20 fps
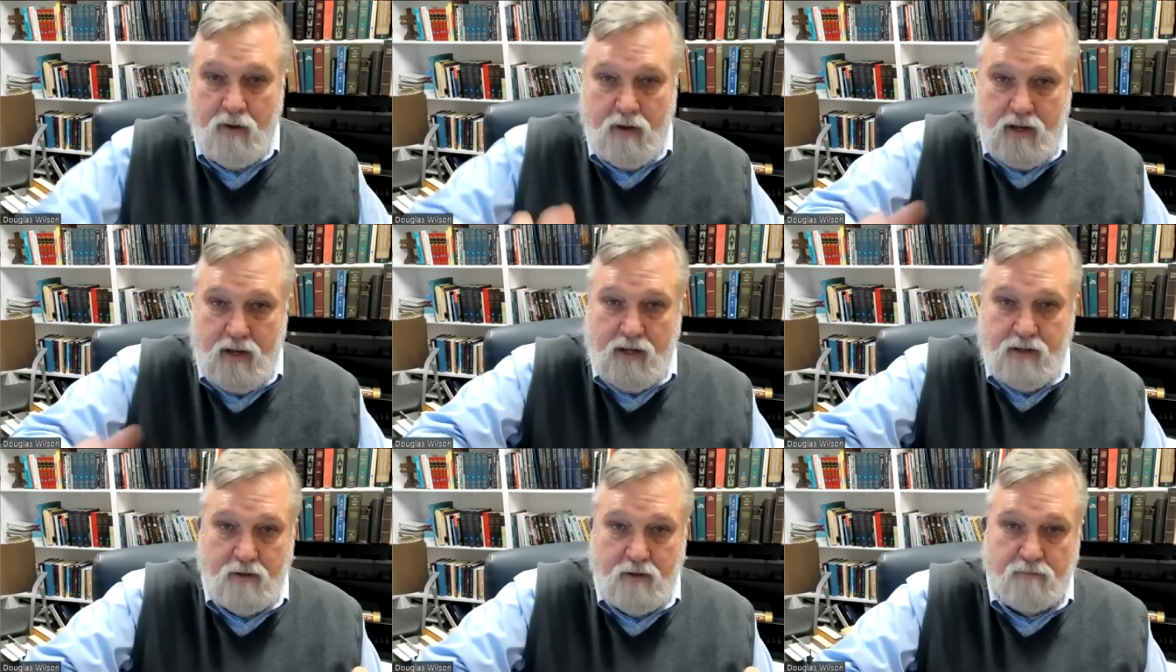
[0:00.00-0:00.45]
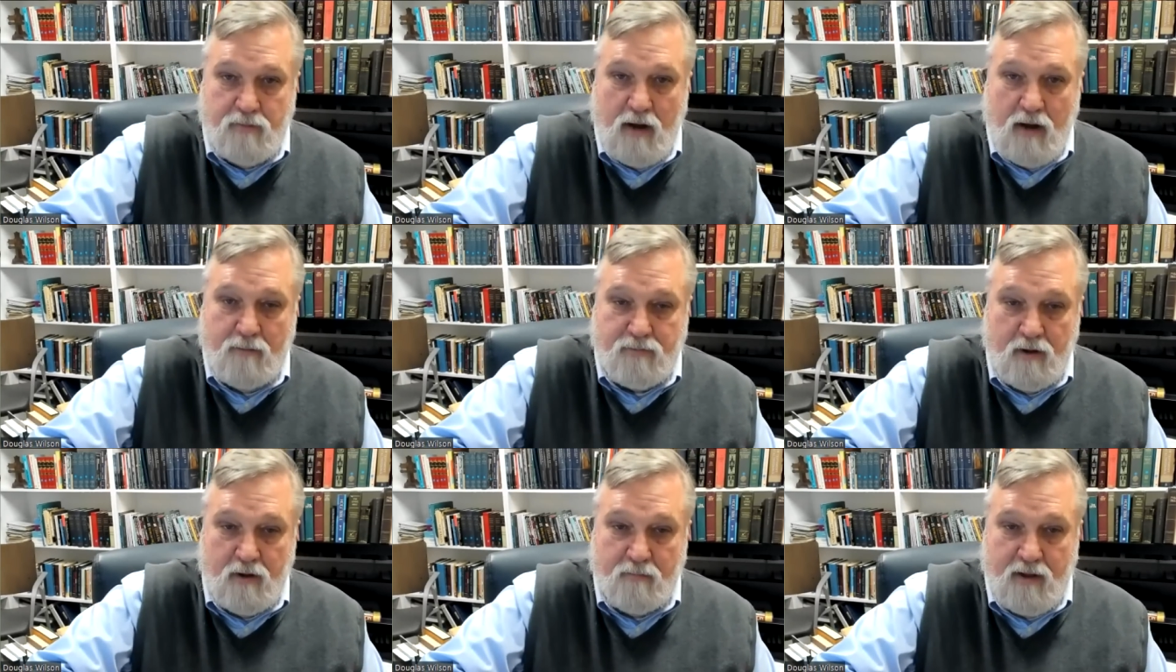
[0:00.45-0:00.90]
and the
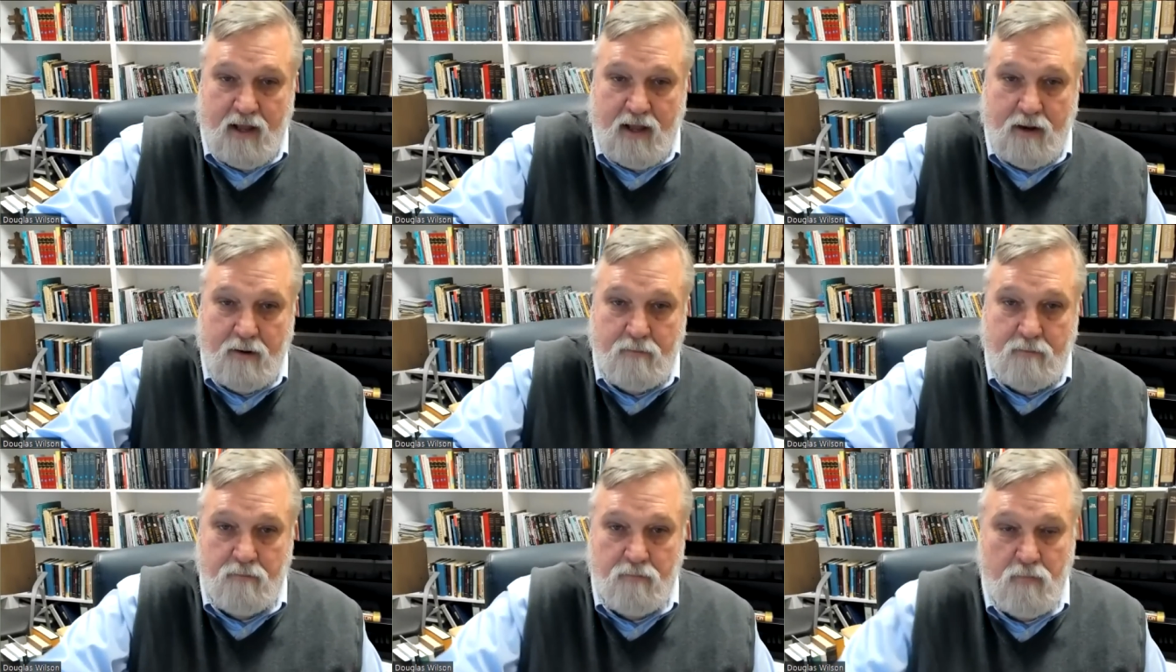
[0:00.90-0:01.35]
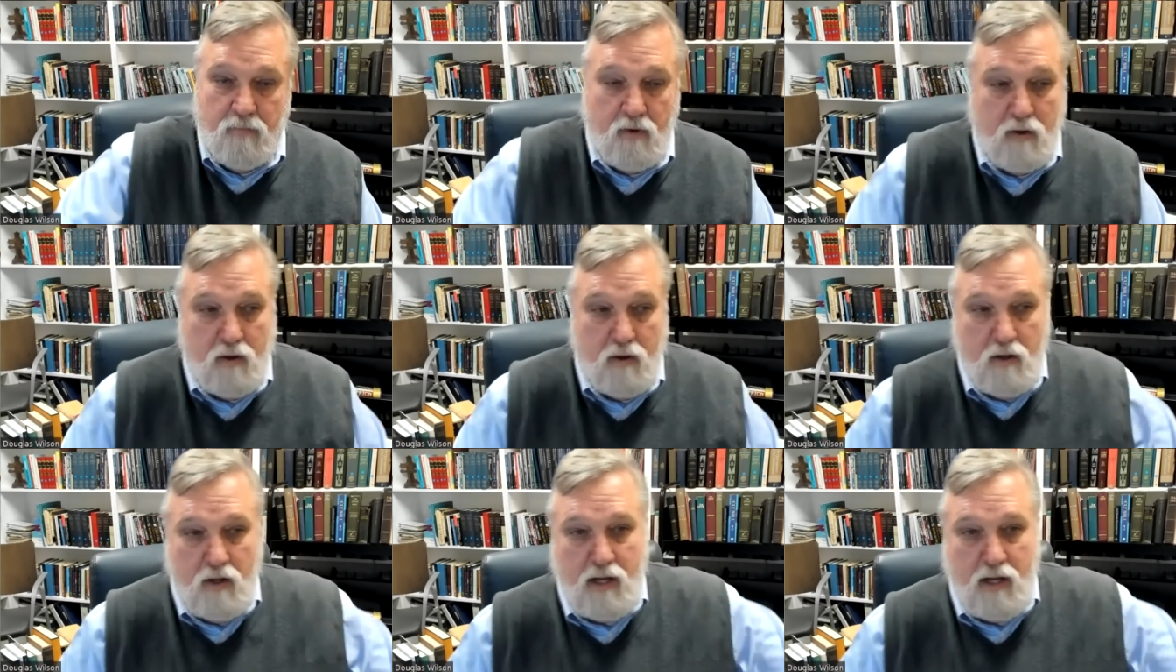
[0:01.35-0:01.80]
pop-up ad
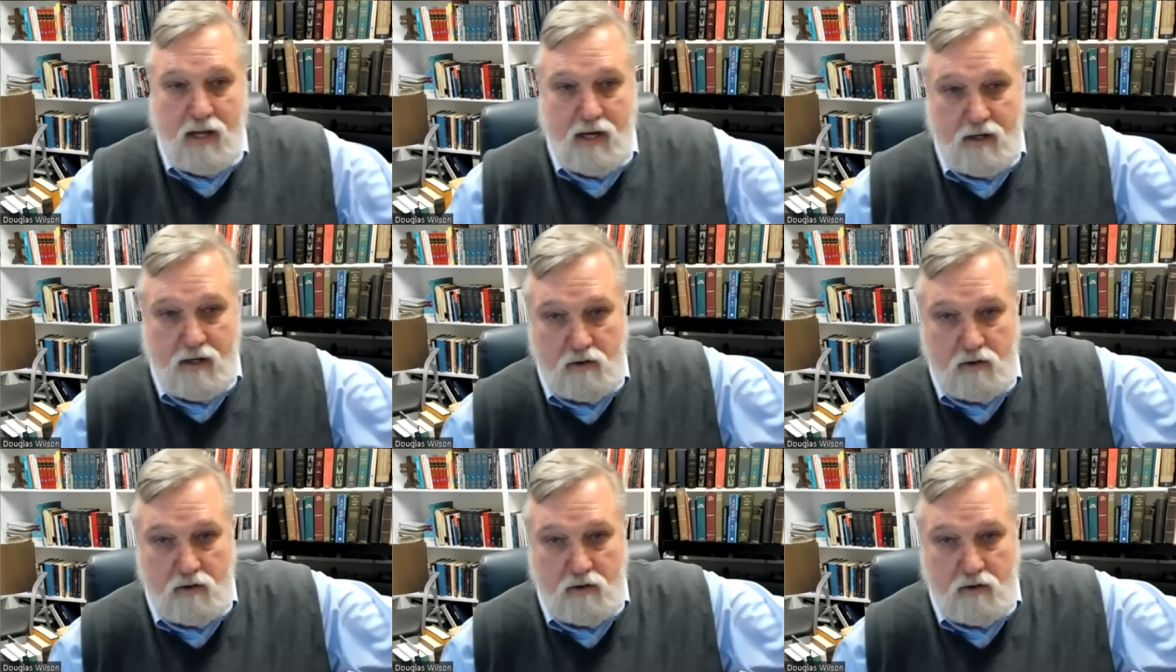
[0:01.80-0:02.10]
and